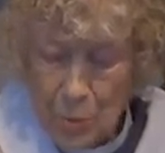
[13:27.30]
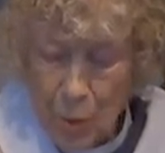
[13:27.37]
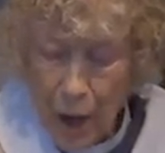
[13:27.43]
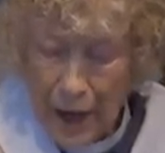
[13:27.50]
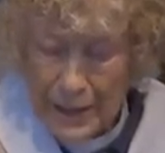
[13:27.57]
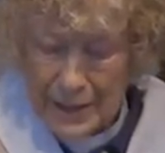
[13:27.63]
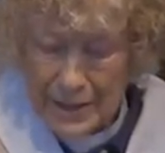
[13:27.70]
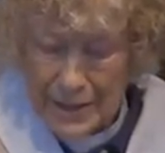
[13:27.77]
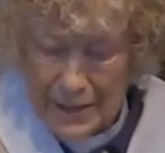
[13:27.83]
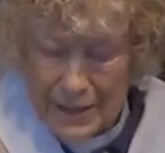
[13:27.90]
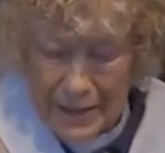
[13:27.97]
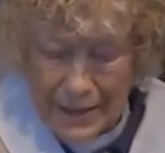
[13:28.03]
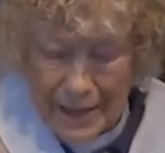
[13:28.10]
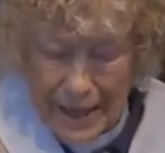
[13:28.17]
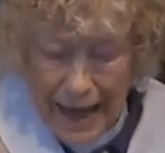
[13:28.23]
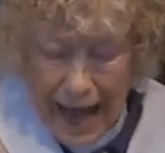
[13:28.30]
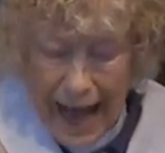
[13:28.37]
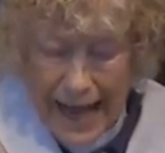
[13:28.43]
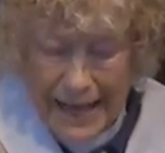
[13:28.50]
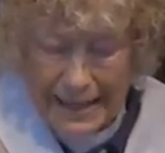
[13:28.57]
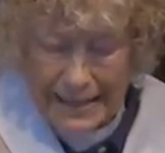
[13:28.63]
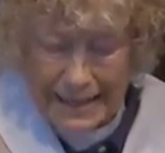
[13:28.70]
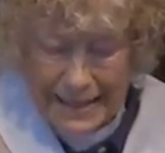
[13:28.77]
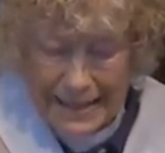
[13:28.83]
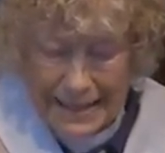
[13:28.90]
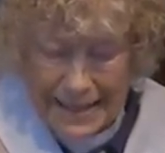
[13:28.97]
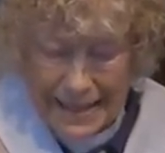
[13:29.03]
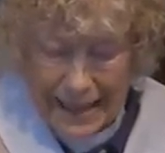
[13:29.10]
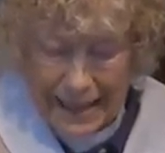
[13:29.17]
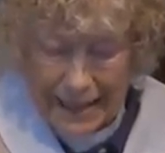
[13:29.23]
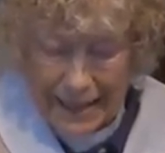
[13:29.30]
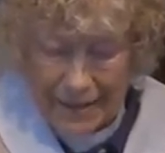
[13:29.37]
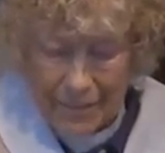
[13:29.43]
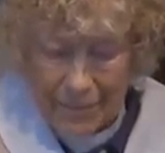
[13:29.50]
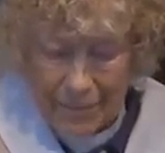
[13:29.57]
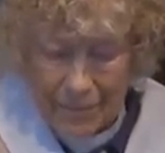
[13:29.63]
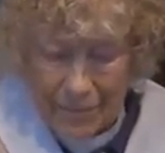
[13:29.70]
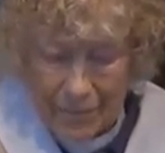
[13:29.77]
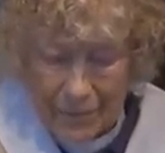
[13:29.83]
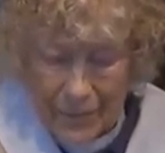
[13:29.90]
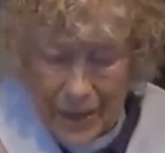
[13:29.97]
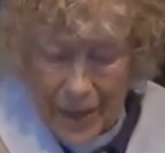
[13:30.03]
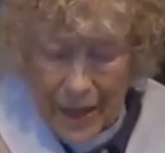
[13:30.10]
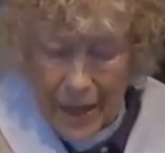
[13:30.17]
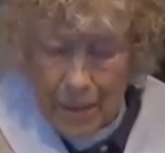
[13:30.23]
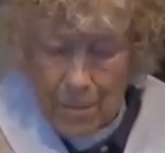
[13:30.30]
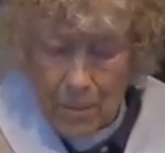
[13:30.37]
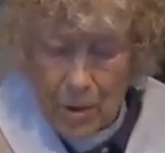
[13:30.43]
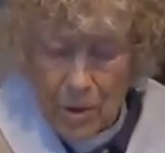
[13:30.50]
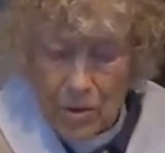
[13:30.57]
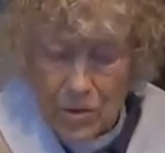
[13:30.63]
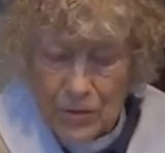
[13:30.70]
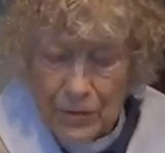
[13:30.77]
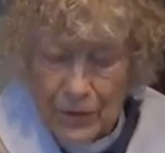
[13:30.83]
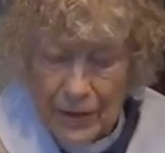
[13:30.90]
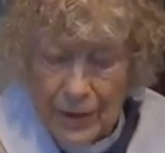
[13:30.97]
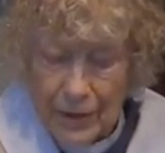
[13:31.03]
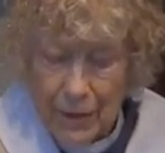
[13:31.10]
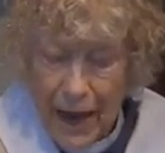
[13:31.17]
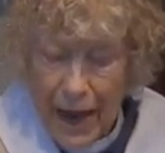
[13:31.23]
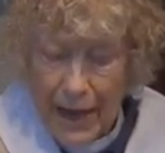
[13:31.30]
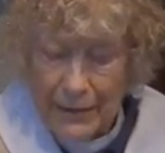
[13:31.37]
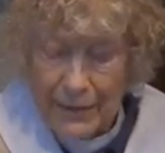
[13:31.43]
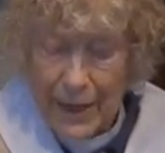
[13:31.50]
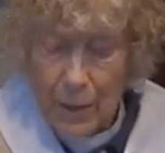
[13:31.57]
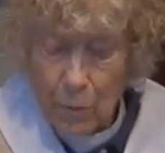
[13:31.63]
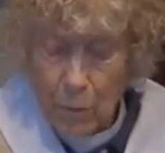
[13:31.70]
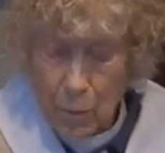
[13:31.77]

white and glistening, mercifully grant that